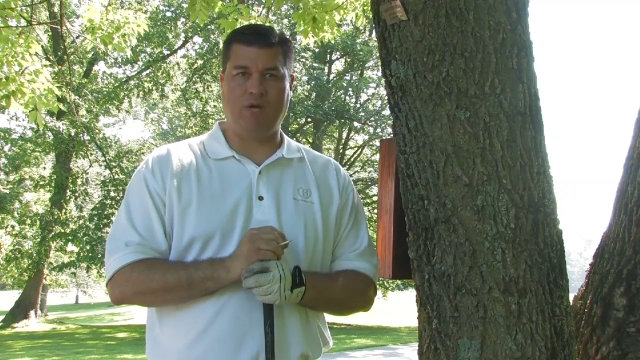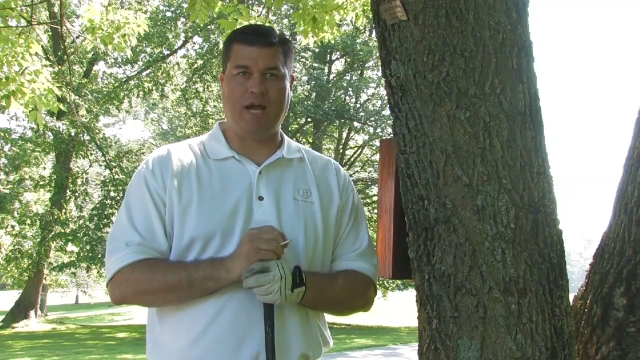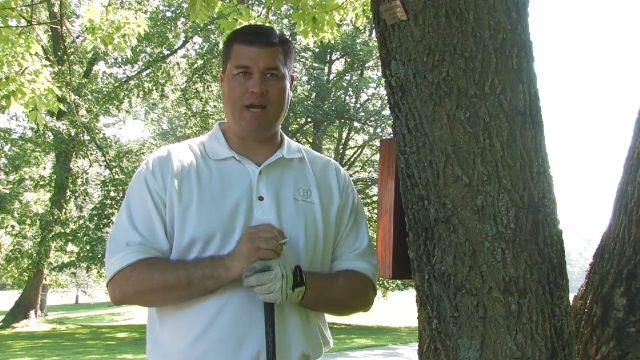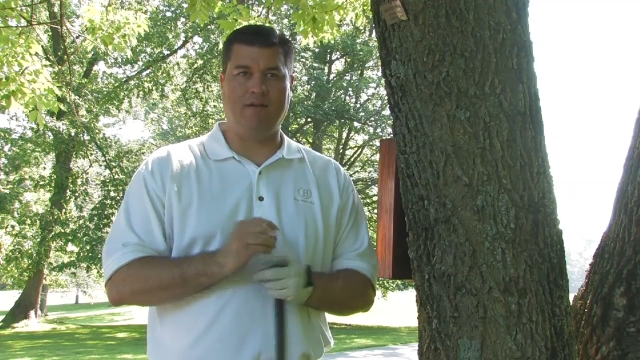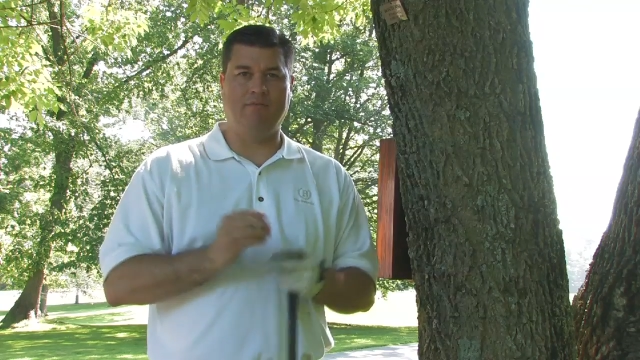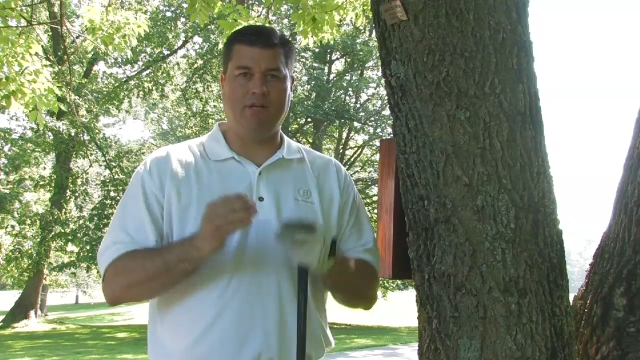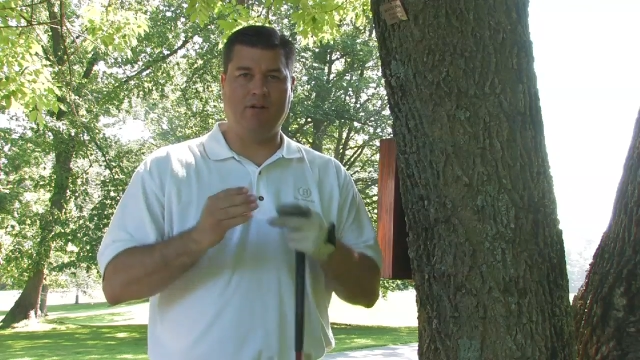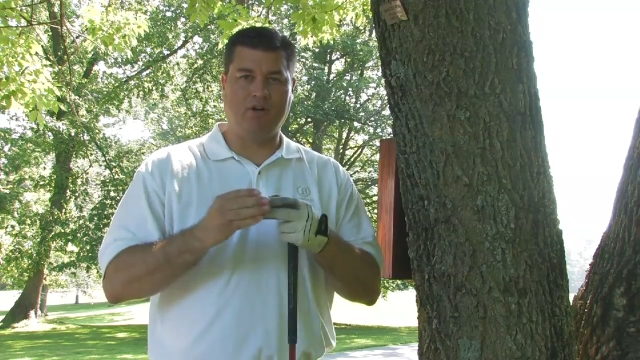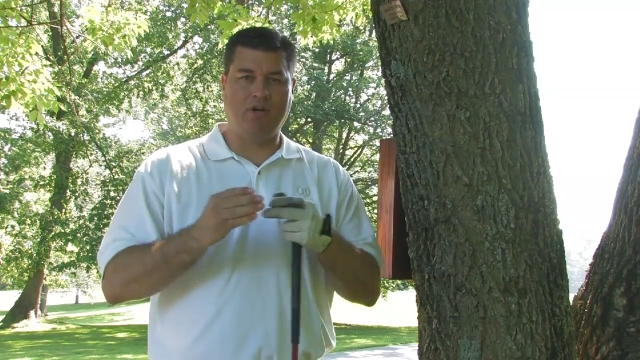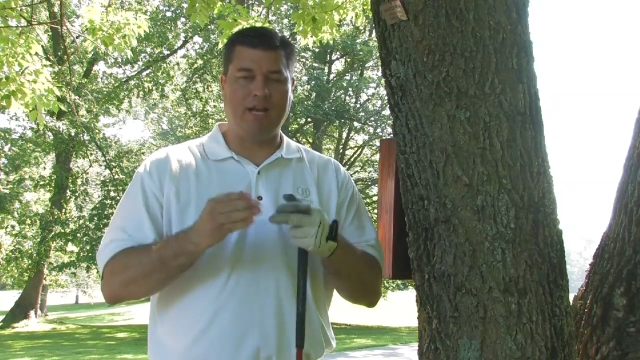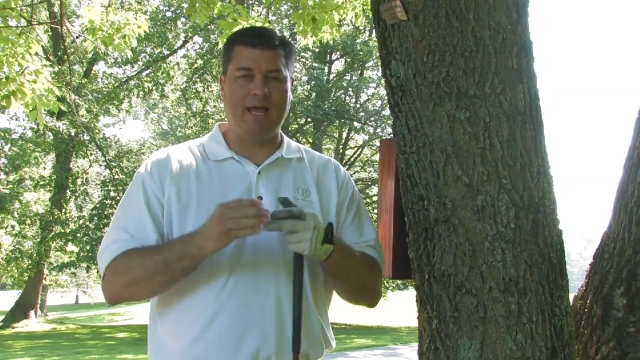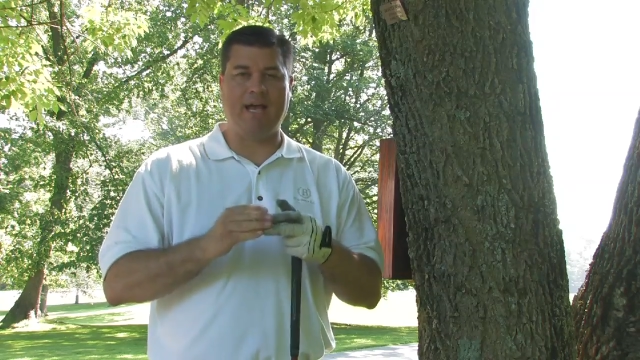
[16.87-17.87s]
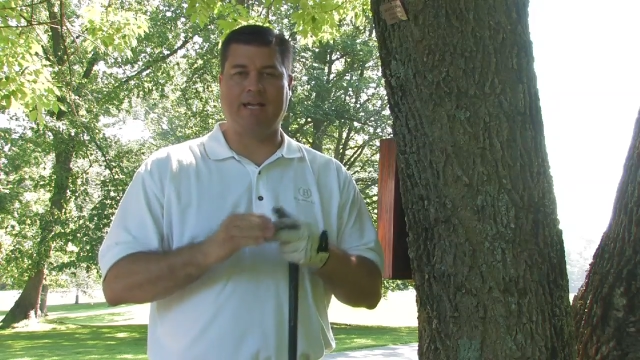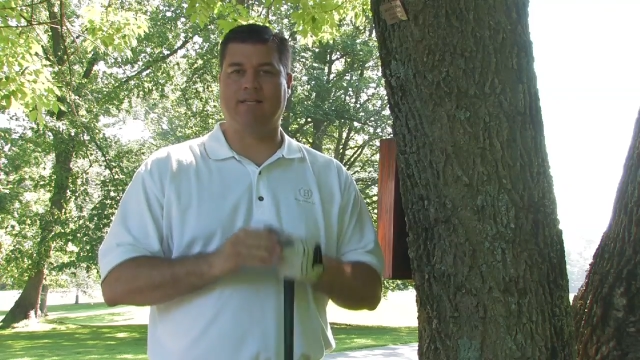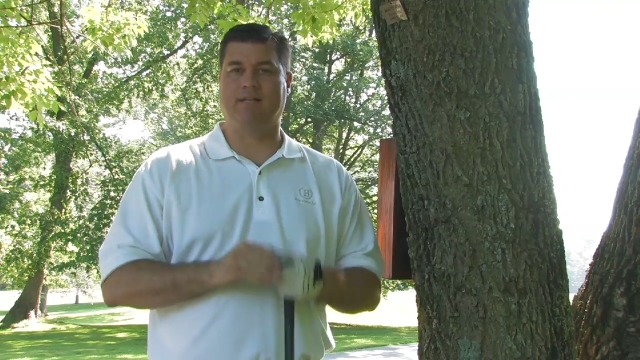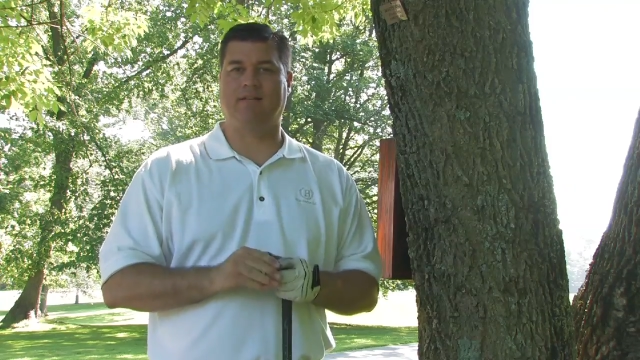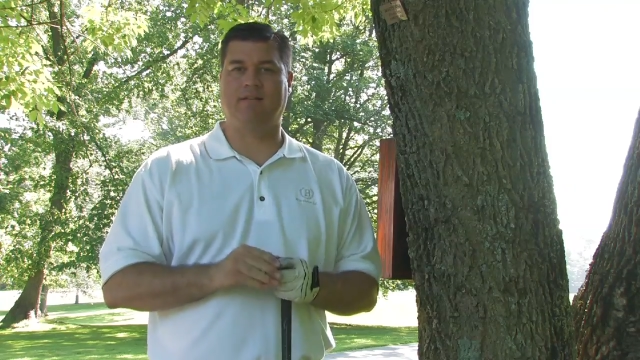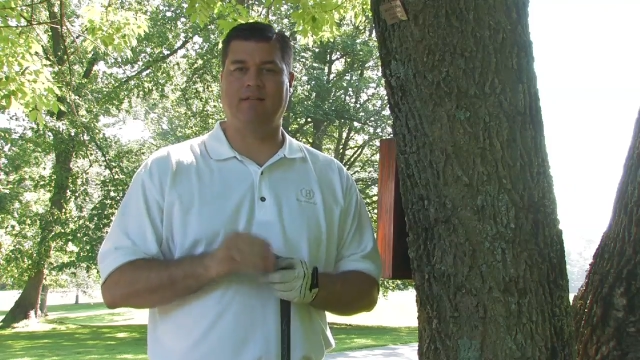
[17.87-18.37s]
kind of interconnect
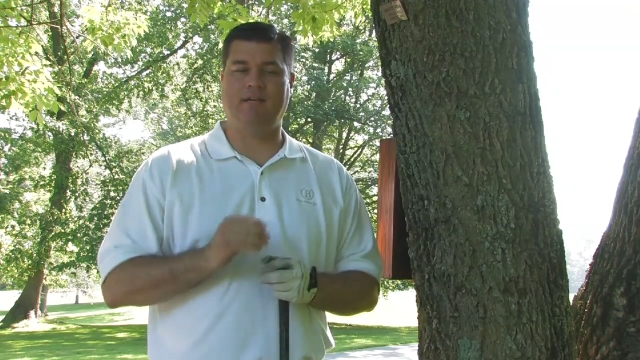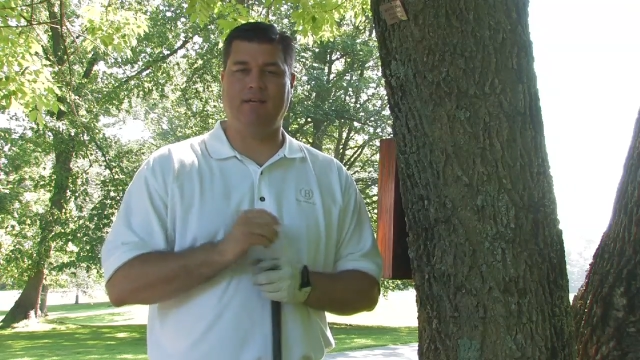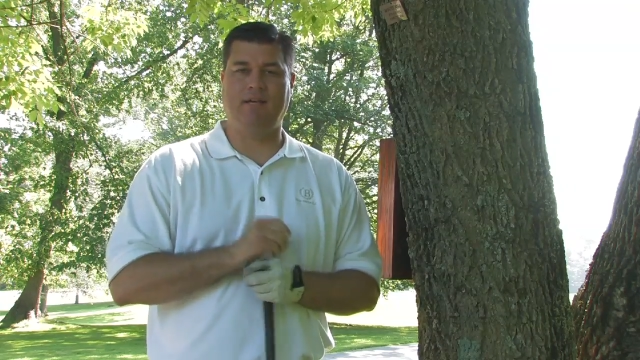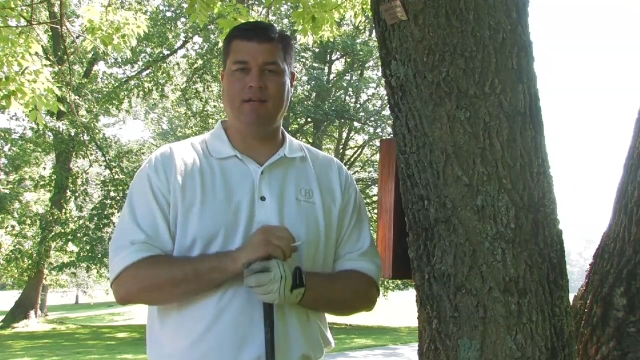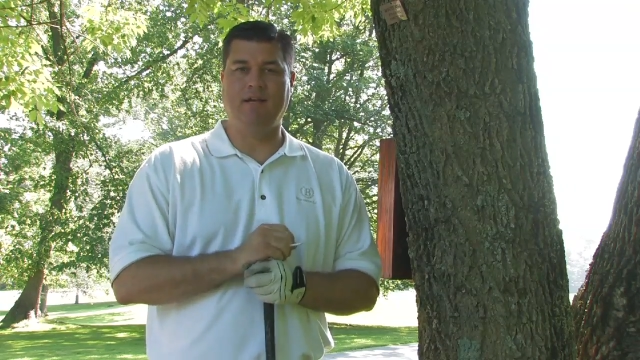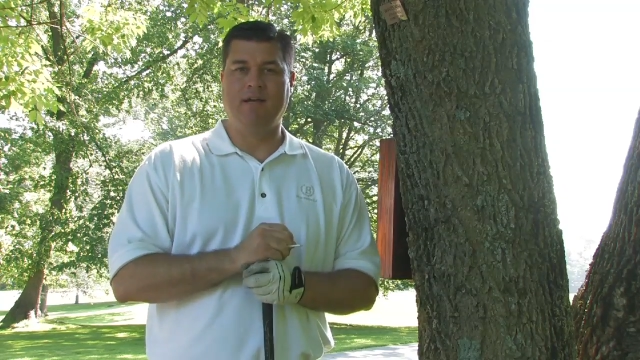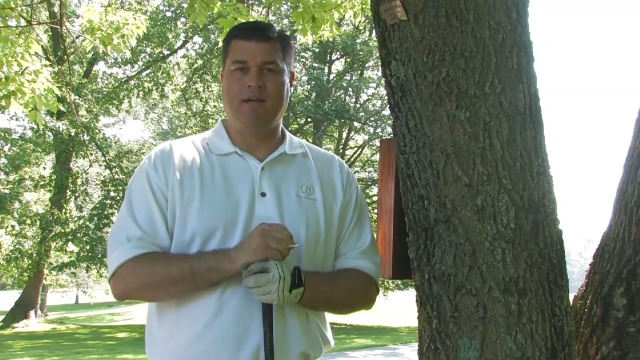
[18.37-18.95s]
the